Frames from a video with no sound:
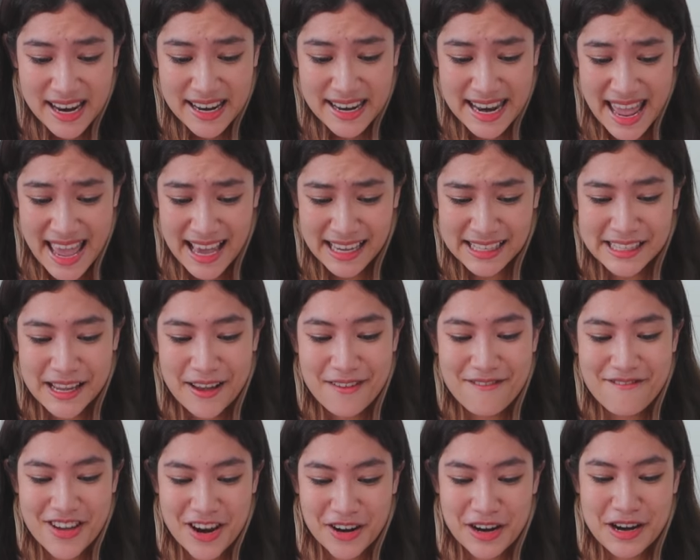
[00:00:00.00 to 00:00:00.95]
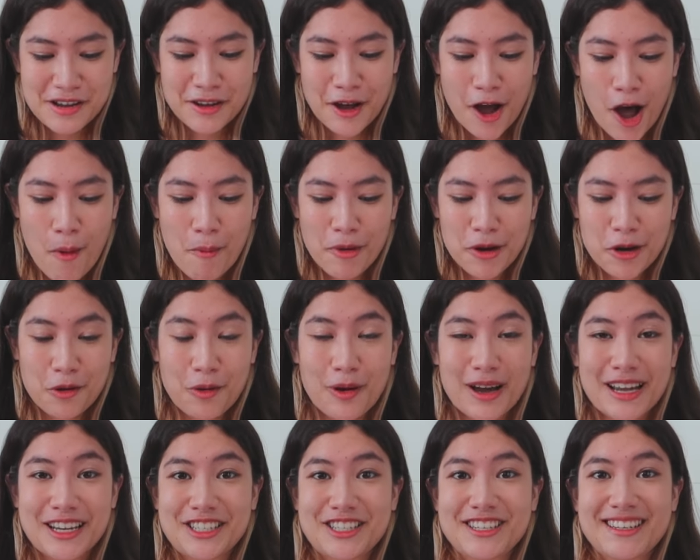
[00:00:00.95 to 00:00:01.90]
Next, a very common
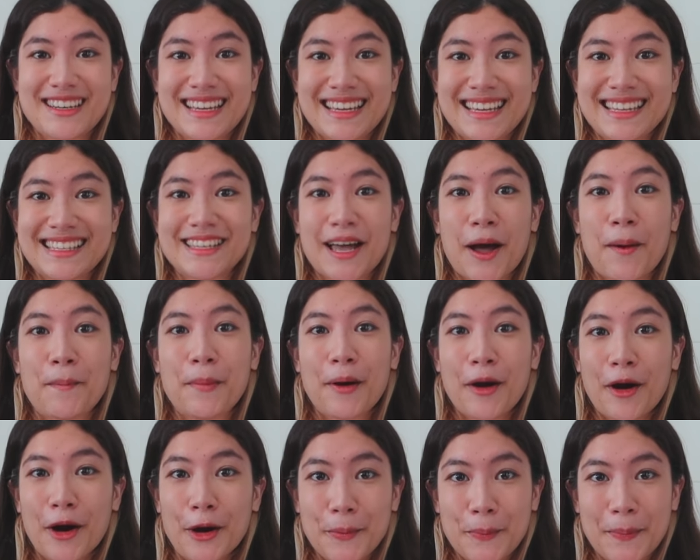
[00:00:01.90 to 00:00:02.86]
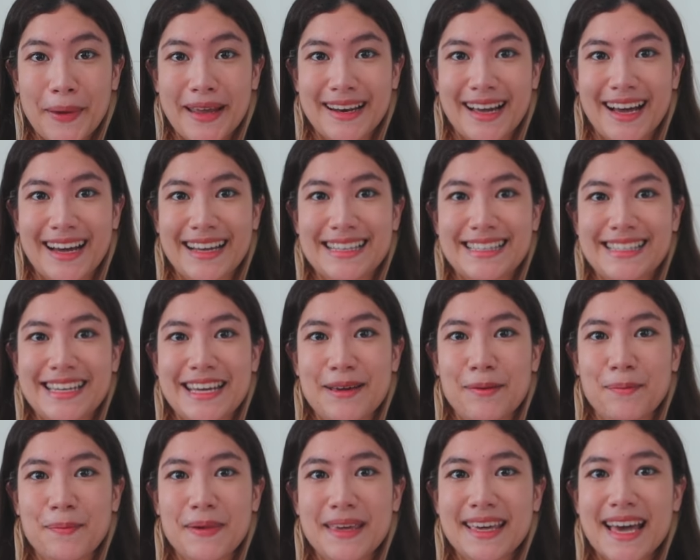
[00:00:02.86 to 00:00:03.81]
question is apartment
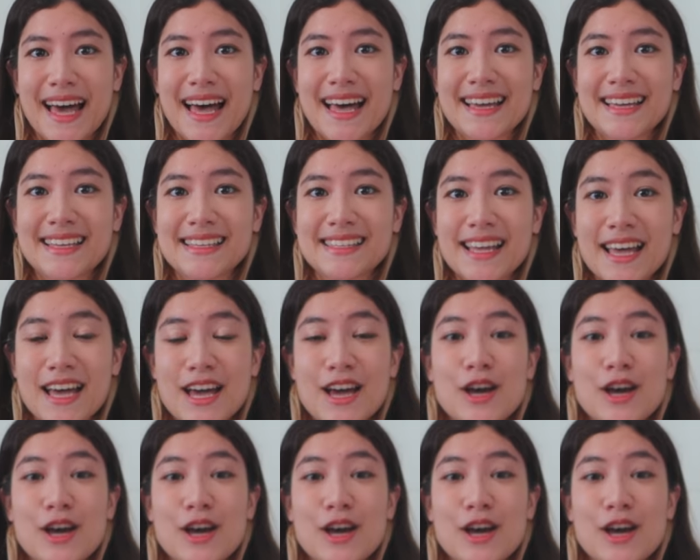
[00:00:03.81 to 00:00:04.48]
hunting, because